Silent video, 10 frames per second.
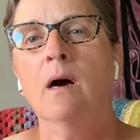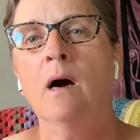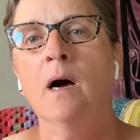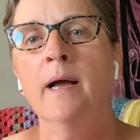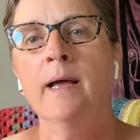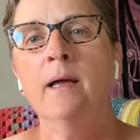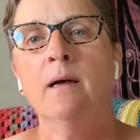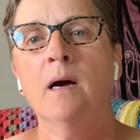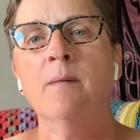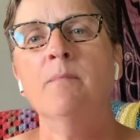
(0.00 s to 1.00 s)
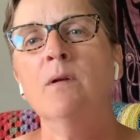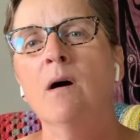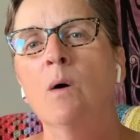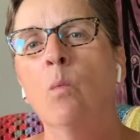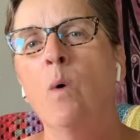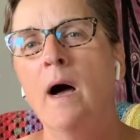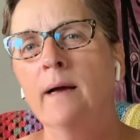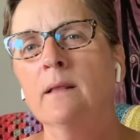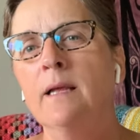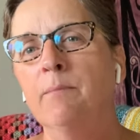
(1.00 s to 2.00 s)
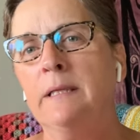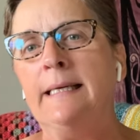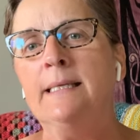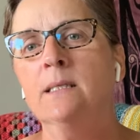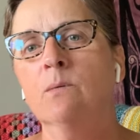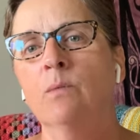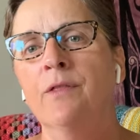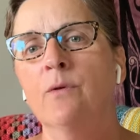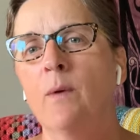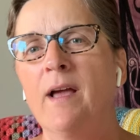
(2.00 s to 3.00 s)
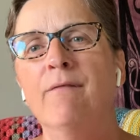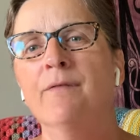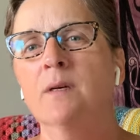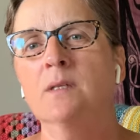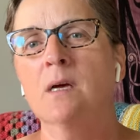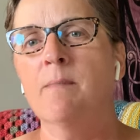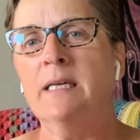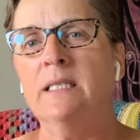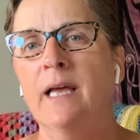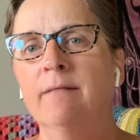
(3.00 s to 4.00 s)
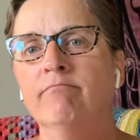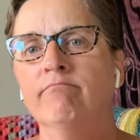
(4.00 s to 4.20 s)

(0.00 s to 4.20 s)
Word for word: I, I'm not wildly pleased with the way it feels on my skin.